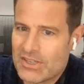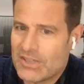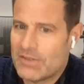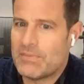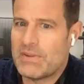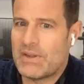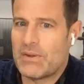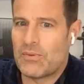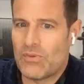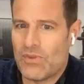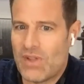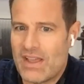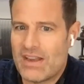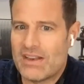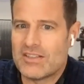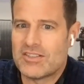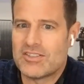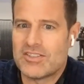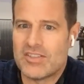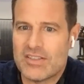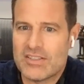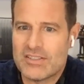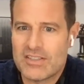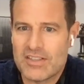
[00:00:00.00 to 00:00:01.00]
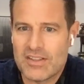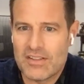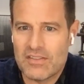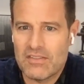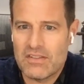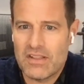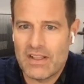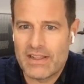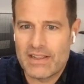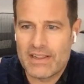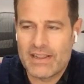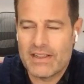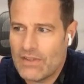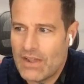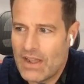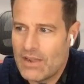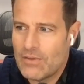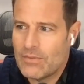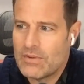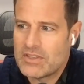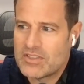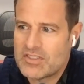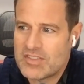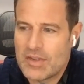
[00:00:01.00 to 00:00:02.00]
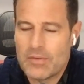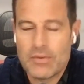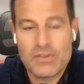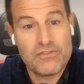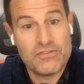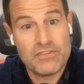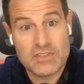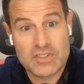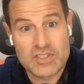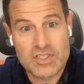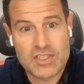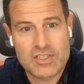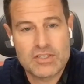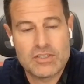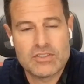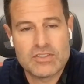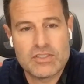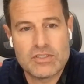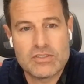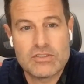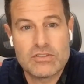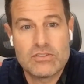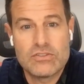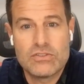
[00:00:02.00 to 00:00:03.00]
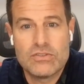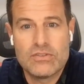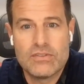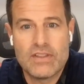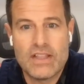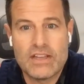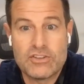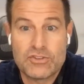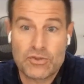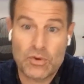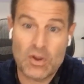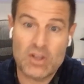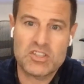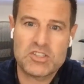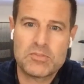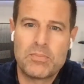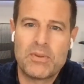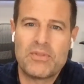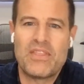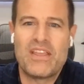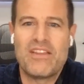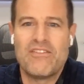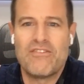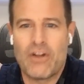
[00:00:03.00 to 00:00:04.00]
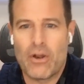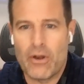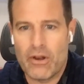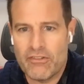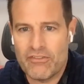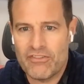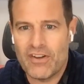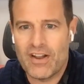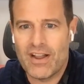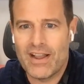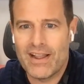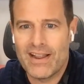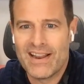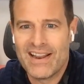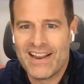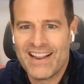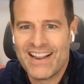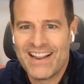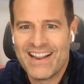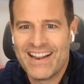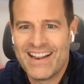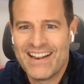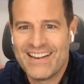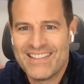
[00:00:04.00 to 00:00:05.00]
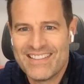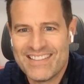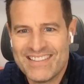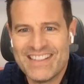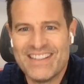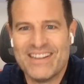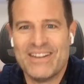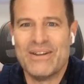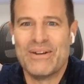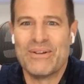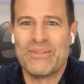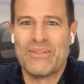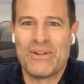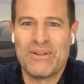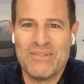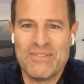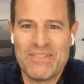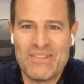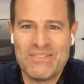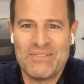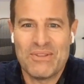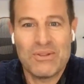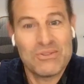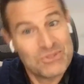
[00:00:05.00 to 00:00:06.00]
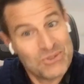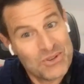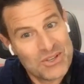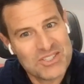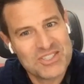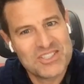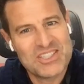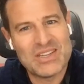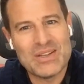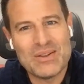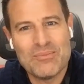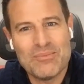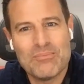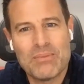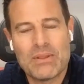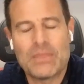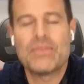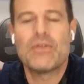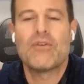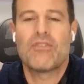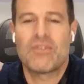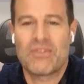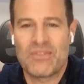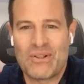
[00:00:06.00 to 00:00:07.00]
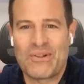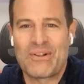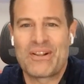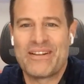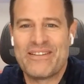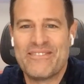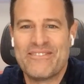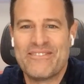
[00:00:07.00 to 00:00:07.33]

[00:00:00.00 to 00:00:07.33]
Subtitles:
to be reticent to, like, I always say with physicians, it's they trust, but they verify. They'll trust you, but they're going to